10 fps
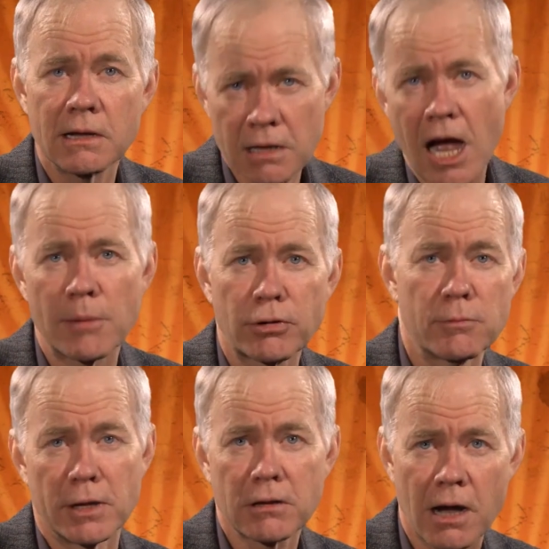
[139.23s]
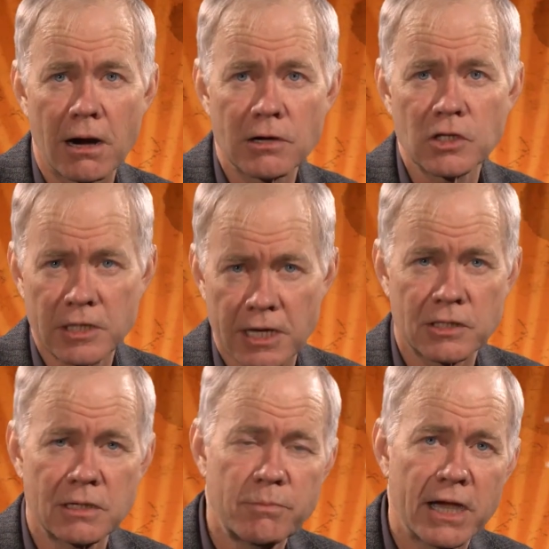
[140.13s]
comparable cars
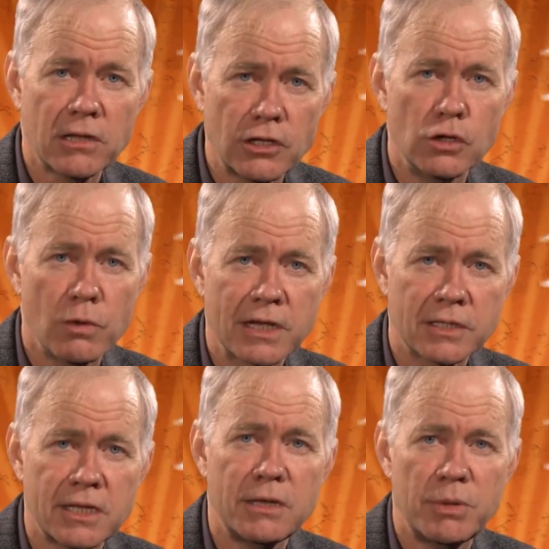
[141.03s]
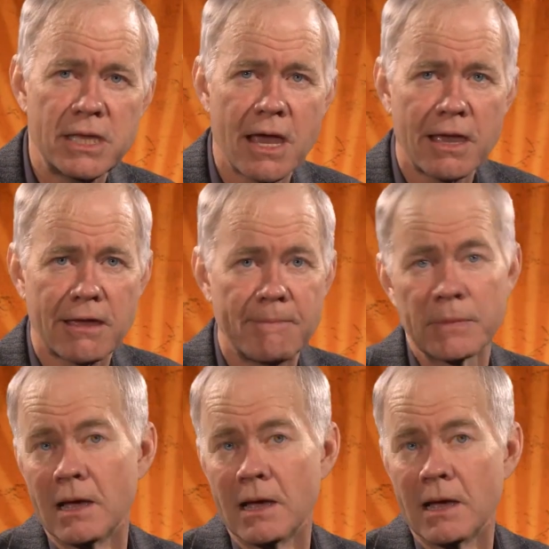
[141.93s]
tested by the US EPA.